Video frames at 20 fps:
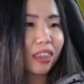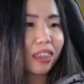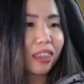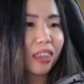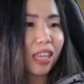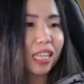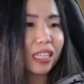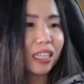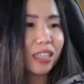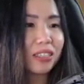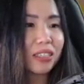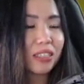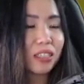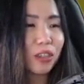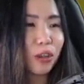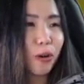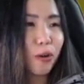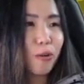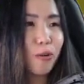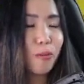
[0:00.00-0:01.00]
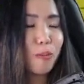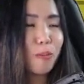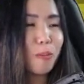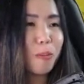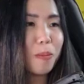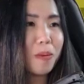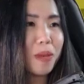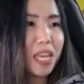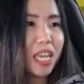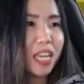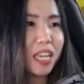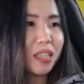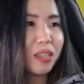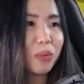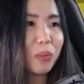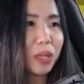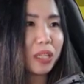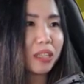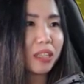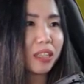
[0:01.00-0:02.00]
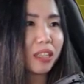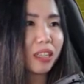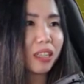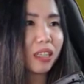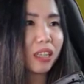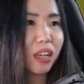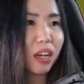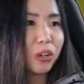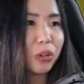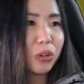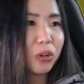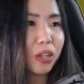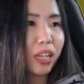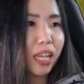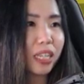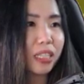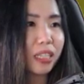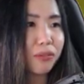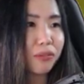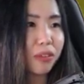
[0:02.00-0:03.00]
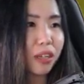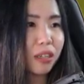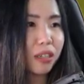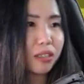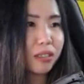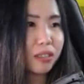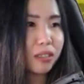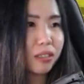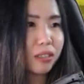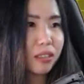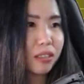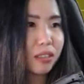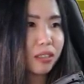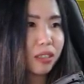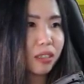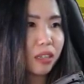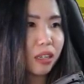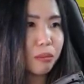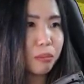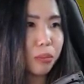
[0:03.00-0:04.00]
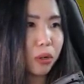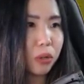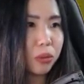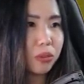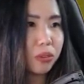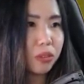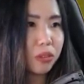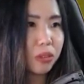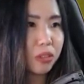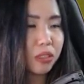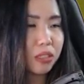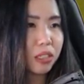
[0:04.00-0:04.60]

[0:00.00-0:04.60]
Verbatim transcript: That is so mean. What? Are you collecting feathers? And bones? Is